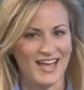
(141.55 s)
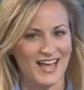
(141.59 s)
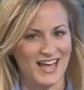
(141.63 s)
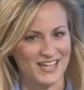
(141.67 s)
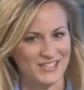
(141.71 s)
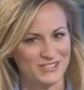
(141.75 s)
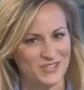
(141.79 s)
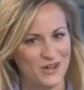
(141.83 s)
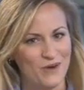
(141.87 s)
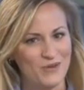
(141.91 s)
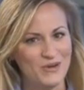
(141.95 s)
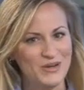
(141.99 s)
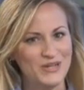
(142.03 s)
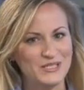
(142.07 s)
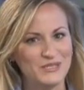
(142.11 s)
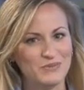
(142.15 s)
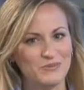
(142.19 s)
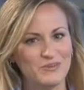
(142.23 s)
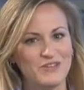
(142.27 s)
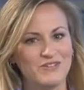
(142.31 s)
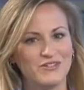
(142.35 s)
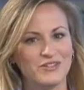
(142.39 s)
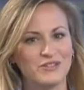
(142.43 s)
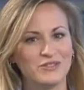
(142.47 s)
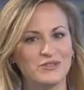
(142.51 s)
As always,
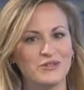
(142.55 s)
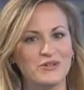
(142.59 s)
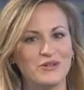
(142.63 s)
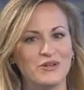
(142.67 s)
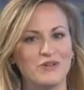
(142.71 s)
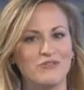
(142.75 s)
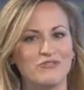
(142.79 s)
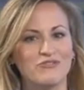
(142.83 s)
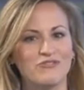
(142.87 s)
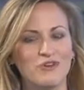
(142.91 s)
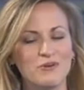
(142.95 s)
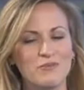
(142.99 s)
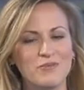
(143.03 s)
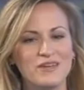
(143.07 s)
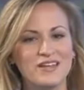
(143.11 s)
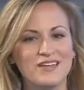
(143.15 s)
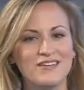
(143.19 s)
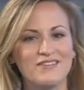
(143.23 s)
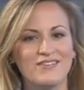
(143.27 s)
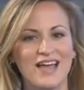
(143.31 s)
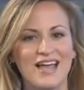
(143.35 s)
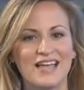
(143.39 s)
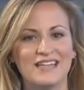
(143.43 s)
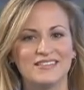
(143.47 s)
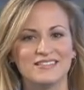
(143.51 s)
we've included
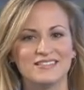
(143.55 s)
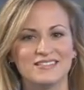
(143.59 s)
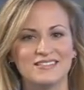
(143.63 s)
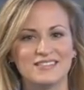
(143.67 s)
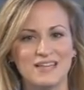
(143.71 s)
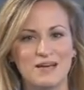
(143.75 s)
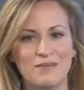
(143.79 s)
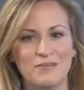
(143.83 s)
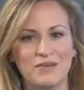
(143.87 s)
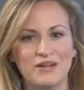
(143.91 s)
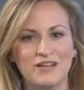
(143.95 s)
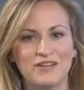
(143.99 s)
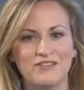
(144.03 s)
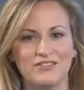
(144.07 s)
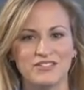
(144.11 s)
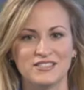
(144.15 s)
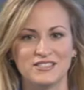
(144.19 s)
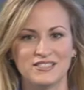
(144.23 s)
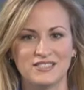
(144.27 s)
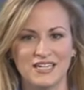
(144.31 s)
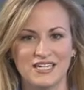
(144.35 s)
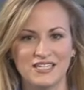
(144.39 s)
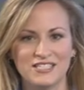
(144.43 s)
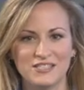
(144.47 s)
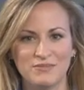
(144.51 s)
formative and summative
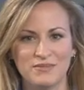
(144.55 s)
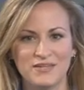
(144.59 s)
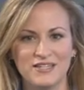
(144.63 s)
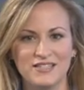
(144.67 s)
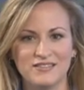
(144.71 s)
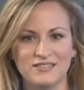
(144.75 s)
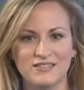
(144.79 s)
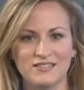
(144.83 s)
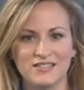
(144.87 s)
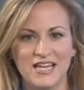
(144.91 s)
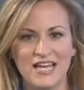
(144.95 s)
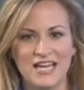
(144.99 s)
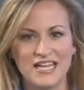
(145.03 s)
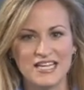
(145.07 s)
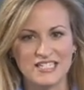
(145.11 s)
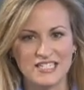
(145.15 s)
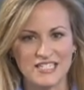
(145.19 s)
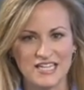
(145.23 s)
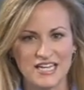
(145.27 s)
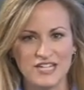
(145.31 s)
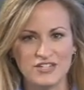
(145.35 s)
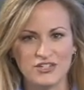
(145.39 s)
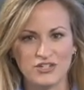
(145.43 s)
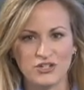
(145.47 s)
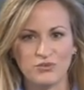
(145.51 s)
assessments,
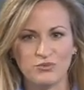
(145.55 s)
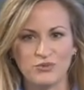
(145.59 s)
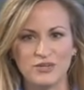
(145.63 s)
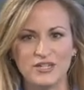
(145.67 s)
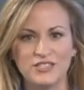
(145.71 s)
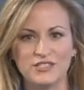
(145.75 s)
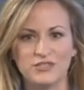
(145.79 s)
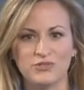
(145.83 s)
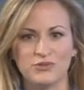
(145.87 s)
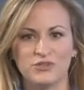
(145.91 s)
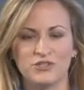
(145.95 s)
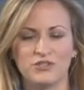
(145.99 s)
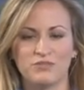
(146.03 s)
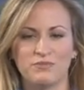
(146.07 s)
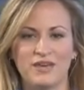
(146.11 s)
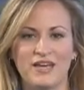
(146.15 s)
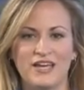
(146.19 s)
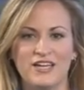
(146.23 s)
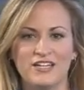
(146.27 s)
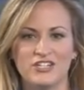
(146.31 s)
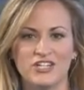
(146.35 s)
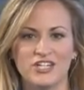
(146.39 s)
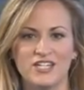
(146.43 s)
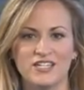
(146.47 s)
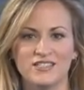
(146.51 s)
teacher resource
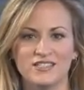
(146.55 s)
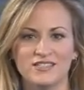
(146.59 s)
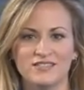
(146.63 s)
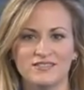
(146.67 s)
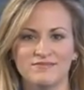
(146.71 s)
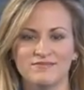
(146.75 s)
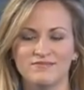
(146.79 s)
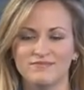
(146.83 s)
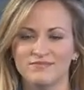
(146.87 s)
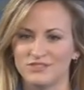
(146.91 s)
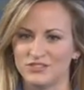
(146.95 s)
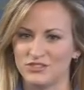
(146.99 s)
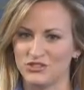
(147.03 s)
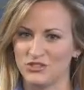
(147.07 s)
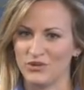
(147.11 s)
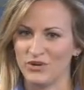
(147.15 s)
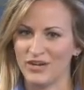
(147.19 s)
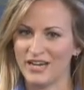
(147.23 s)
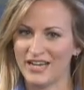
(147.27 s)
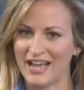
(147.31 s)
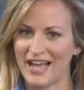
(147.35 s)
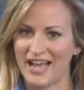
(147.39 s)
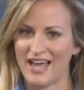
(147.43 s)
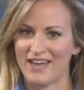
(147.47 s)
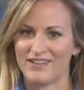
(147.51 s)
pages,
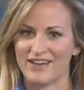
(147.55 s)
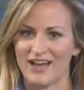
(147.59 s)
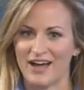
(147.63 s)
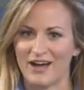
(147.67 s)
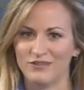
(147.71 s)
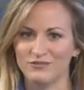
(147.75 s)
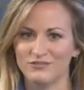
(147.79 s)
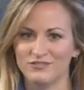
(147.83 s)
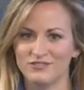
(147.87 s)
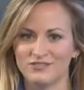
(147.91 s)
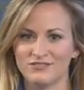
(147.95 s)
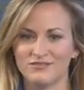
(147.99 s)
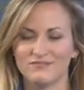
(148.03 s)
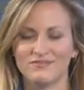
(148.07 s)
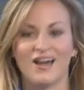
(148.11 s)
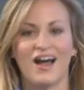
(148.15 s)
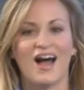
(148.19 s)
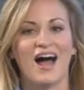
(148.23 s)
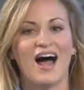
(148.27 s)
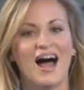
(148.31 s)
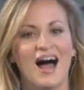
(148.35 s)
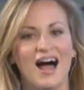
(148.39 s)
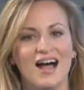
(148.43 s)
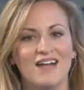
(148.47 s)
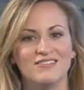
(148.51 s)
student handouts,
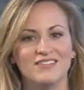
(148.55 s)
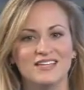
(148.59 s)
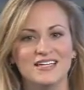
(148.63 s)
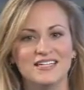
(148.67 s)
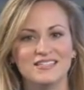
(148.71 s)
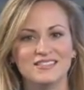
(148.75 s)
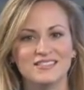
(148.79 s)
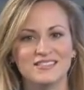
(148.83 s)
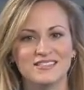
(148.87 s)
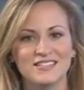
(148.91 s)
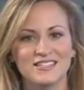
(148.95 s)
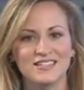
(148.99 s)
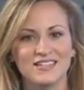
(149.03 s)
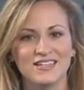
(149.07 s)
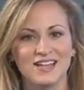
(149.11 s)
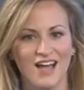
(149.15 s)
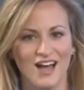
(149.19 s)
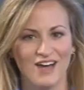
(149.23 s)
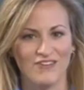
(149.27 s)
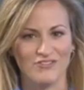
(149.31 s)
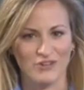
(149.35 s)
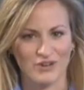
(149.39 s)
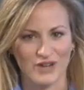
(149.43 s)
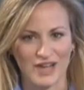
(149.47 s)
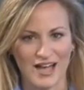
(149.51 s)
a hot list,
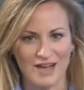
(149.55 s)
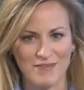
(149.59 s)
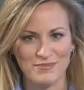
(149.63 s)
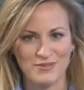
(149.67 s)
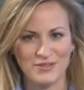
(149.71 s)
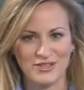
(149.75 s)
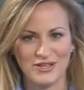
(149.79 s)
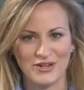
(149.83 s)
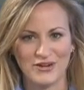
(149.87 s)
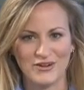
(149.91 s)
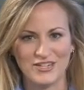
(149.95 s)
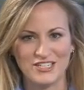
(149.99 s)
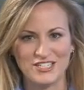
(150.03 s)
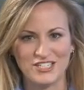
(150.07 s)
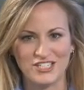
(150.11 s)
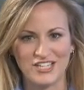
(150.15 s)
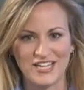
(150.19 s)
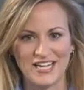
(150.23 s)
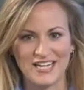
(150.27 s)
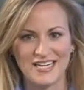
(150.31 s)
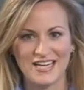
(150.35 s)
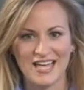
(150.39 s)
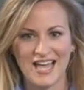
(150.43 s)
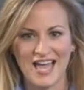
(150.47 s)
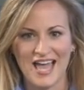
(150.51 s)
a vocabulary
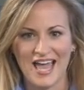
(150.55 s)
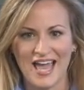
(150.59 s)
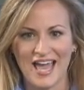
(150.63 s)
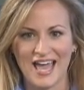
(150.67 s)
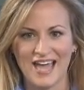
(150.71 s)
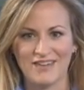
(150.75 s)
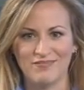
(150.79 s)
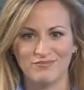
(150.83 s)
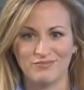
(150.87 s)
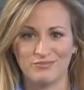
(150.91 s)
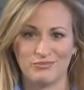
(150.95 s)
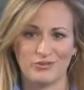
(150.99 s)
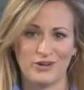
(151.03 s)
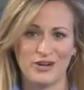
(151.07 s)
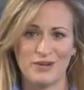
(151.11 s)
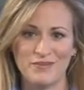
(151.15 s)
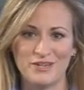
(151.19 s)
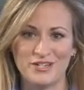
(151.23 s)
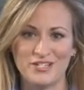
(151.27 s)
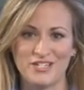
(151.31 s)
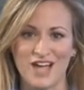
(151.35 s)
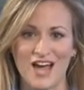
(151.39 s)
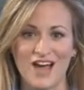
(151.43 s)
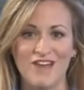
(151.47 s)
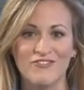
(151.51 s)
sheet, and pretty
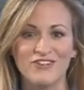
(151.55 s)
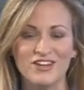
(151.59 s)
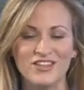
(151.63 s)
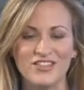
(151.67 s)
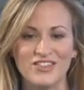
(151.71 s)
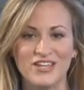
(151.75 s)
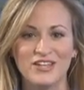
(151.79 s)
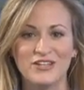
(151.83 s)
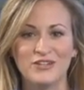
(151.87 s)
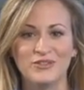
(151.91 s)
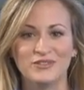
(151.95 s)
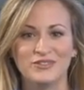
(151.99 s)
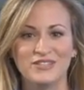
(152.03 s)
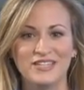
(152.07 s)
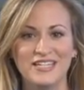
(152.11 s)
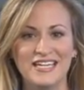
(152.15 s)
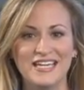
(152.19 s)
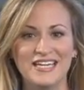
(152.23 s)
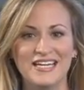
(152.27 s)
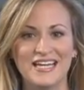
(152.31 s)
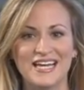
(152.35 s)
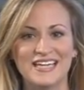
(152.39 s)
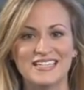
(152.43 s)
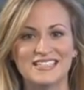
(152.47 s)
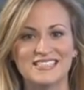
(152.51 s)
much everything you'll
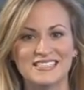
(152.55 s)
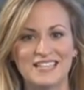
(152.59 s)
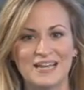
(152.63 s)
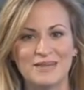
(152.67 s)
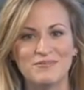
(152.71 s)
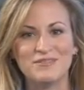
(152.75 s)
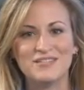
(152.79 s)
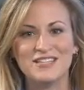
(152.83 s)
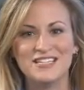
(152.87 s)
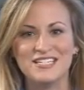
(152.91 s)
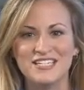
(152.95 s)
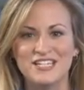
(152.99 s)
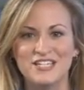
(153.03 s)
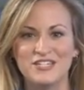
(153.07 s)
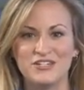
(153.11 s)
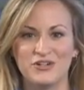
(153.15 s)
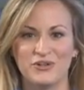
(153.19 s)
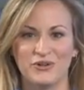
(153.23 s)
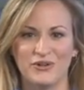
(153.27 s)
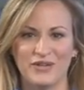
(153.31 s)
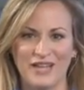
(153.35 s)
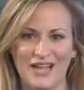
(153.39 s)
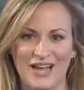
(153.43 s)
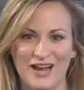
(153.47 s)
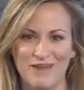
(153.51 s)
need except the
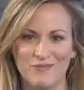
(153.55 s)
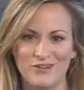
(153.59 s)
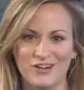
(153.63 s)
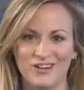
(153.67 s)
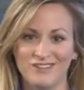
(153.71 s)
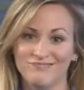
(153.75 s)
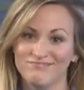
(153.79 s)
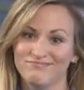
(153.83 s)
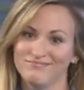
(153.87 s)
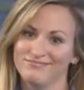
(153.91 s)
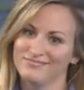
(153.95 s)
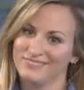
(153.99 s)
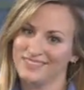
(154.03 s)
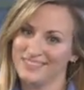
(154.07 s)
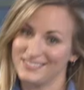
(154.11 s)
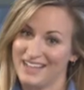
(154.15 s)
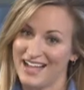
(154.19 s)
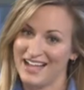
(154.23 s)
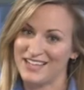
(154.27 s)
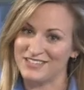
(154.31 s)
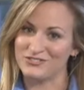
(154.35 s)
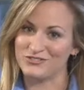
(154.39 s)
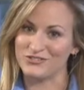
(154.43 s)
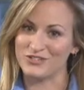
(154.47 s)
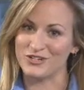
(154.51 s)
digital camera, the
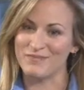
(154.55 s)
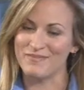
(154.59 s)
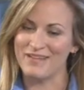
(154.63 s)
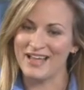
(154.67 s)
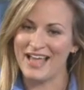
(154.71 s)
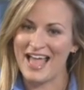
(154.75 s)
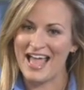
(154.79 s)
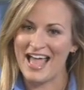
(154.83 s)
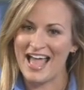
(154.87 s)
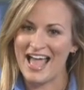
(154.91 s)
classroom,